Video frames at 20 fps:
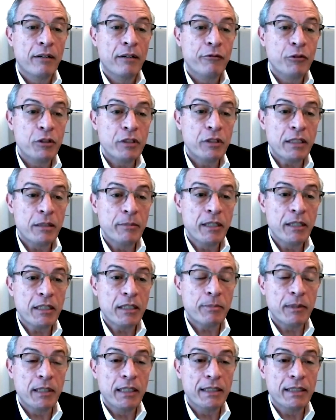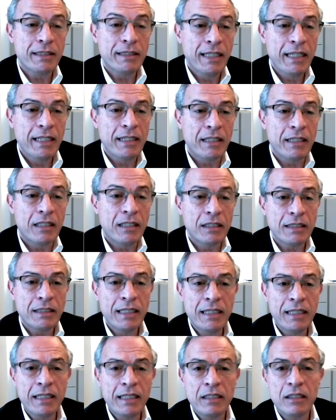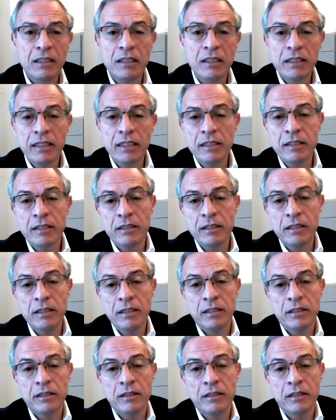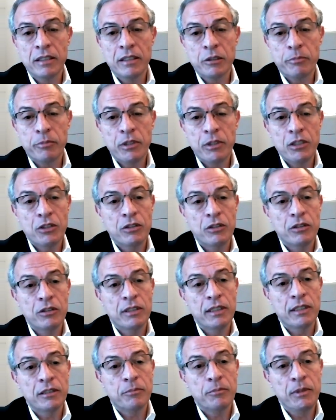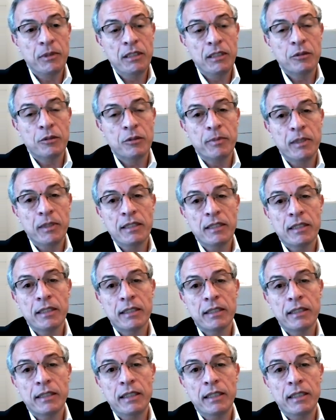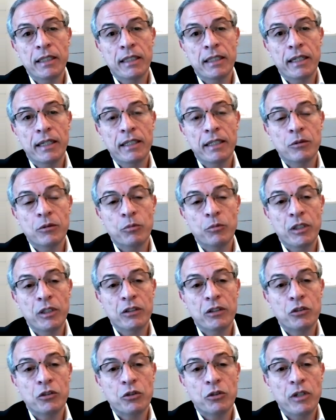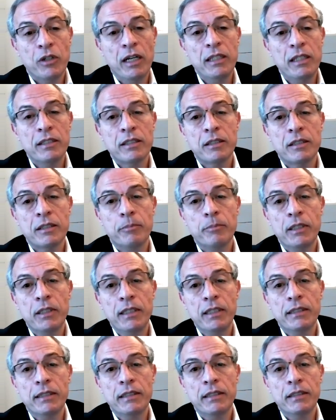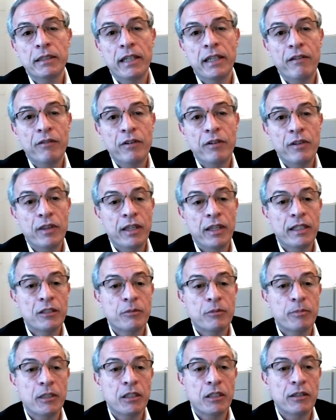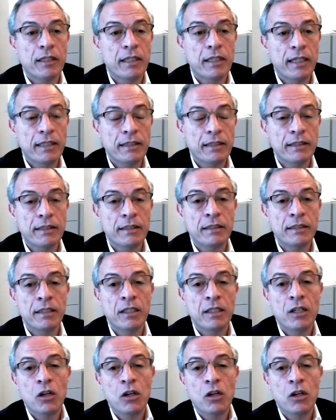First, let me explain data lock. Data lock is an expression that means basically that when the trial is completed, everything has been collected,